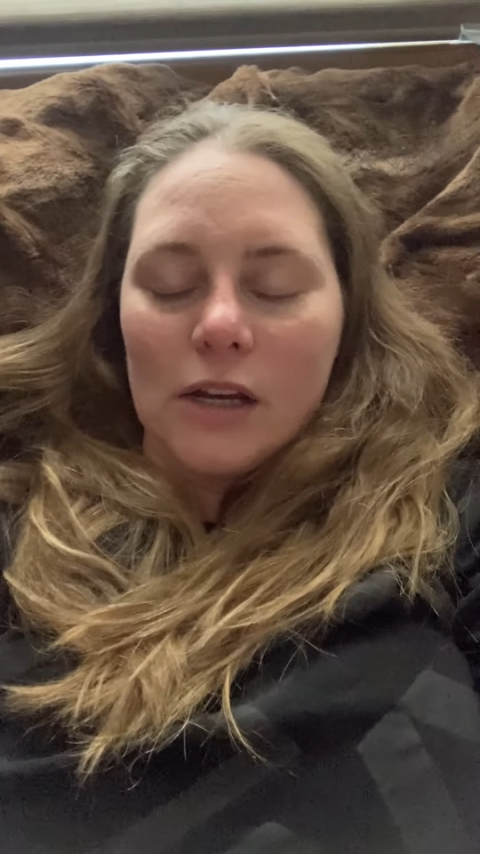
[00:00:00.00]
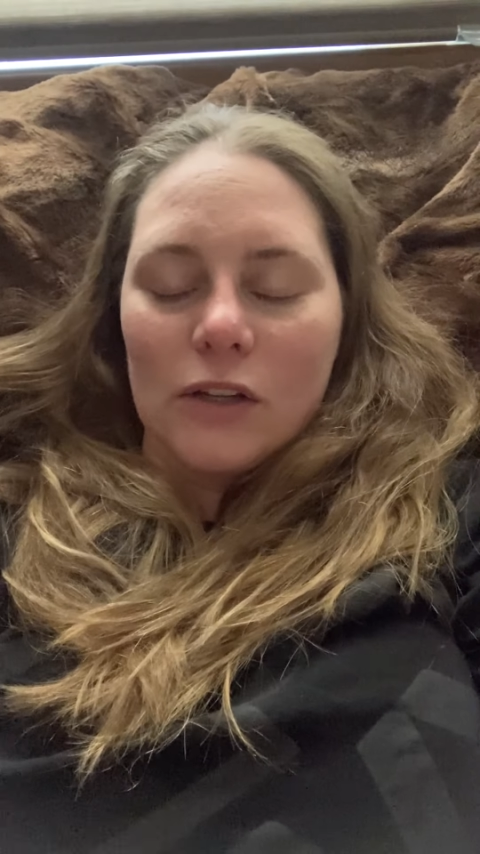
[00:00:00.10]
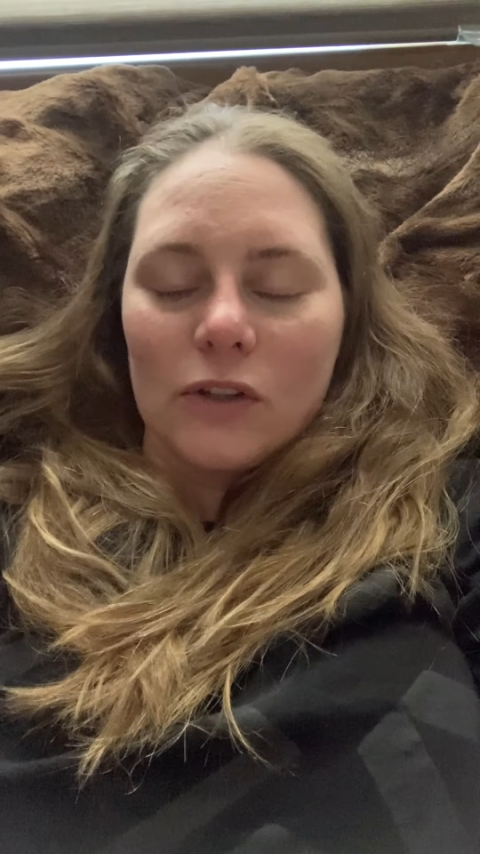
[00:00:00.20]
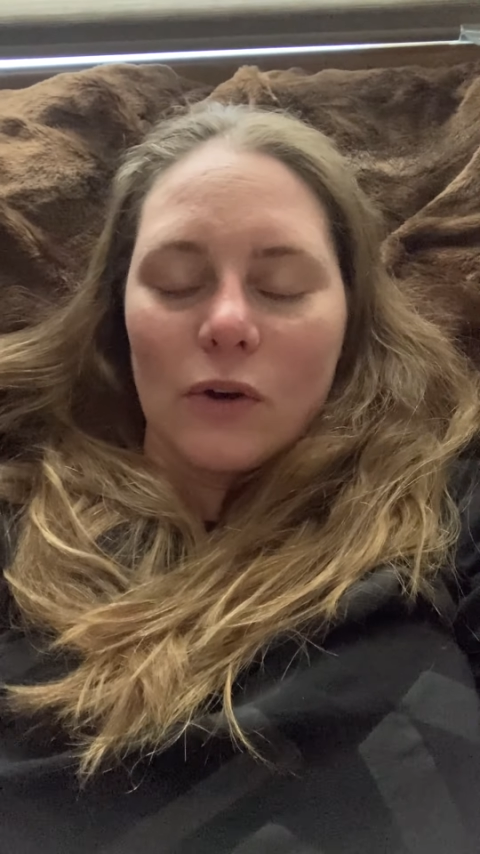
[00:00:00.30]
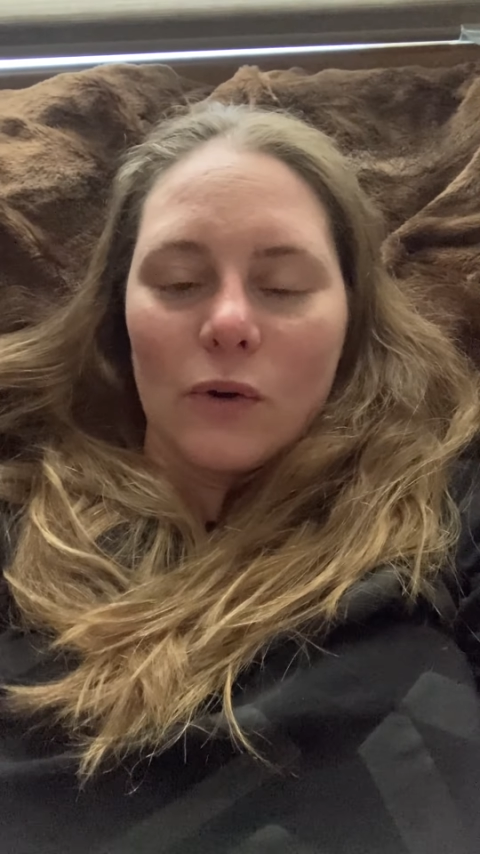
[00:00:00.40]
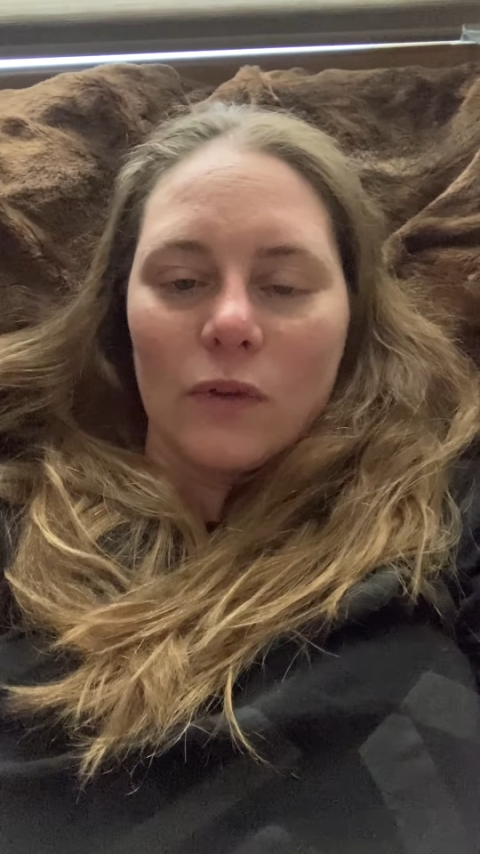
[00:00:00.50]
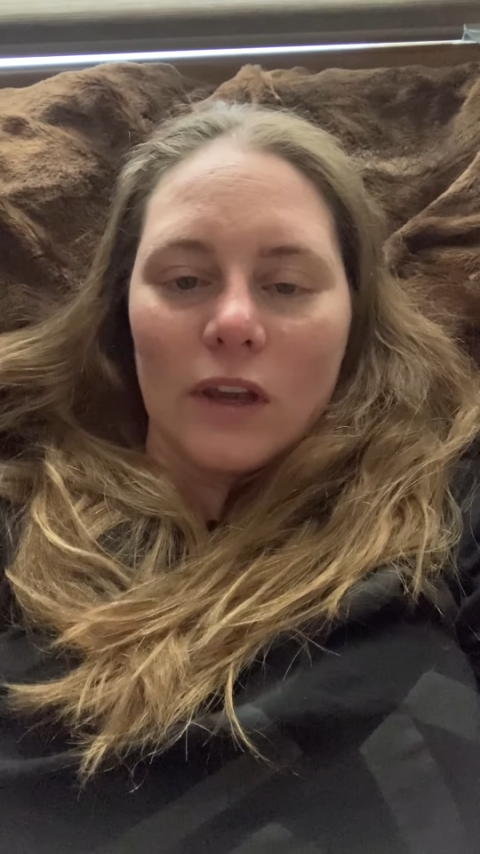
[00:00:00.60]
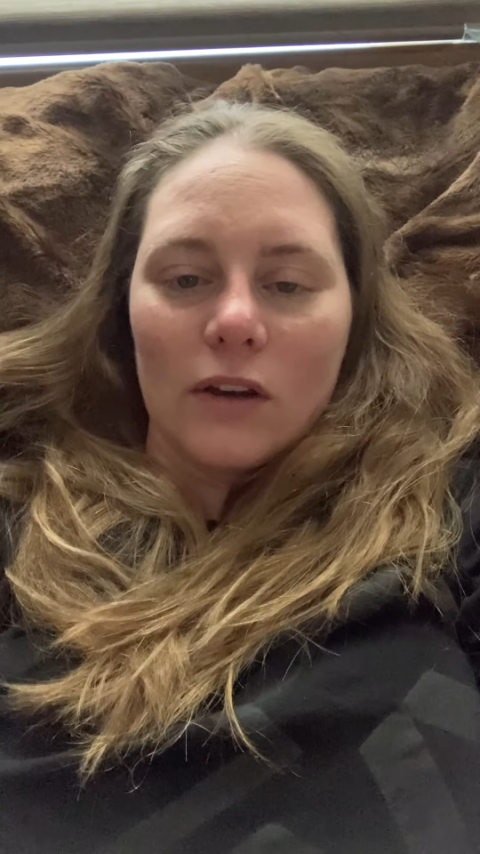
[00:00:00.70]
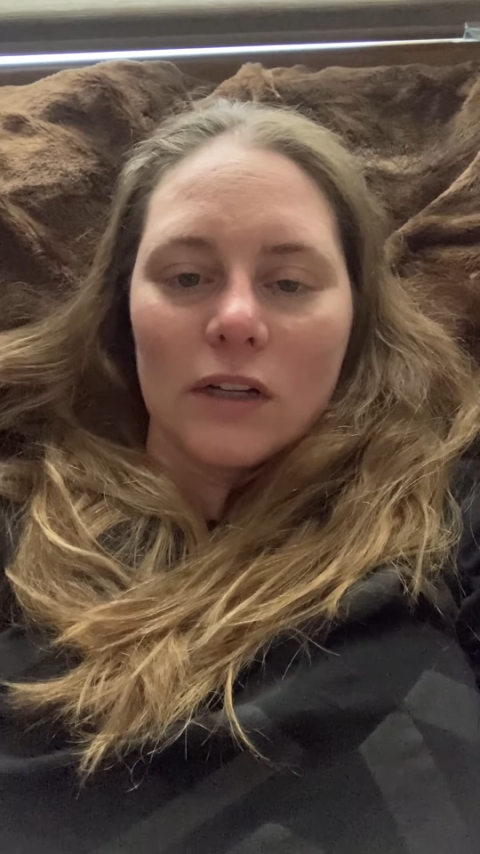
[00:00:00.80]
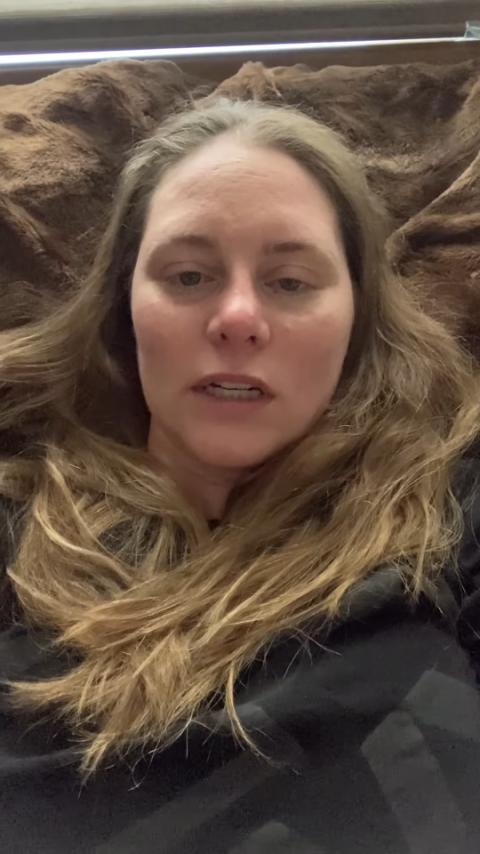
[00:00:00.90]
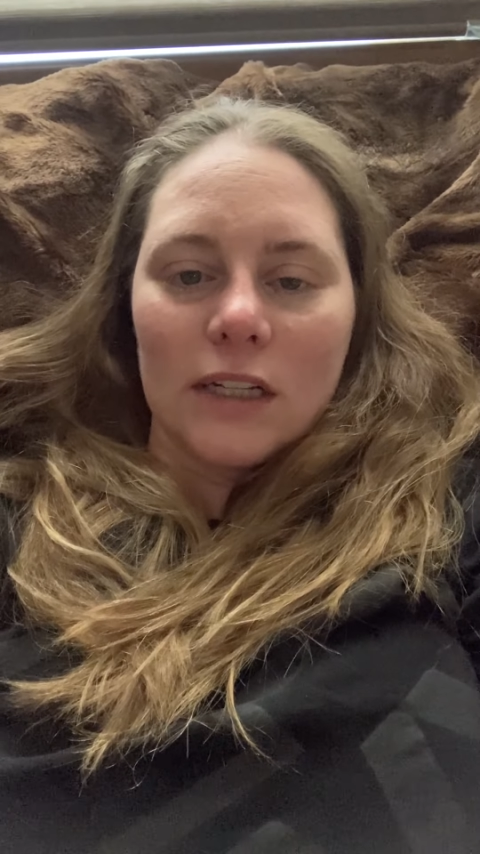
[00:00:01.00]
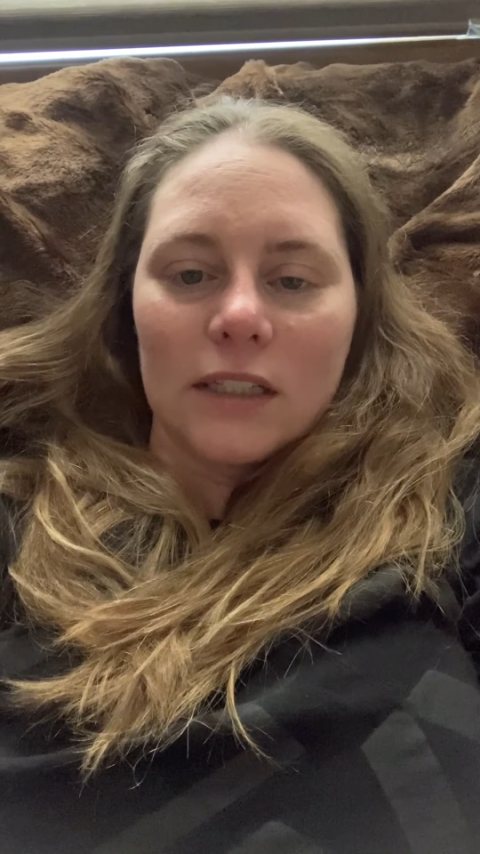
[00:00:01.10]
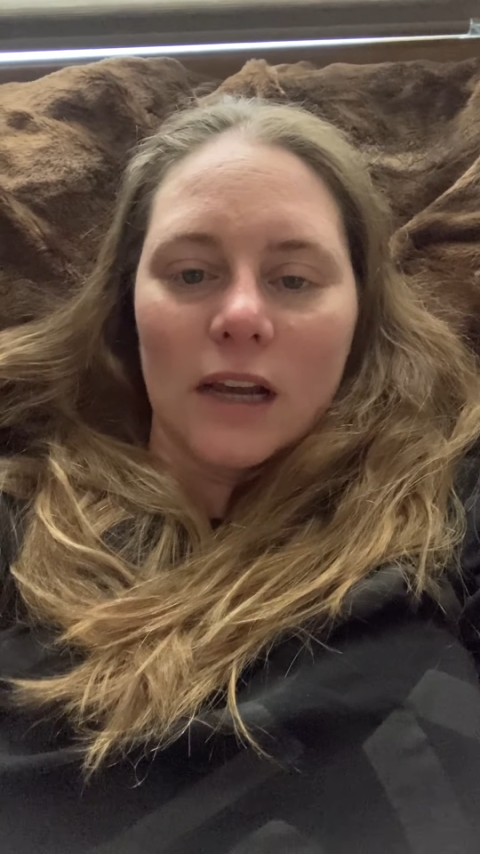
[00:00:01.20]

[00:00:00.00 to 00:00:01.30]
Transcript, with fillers: So thank goodness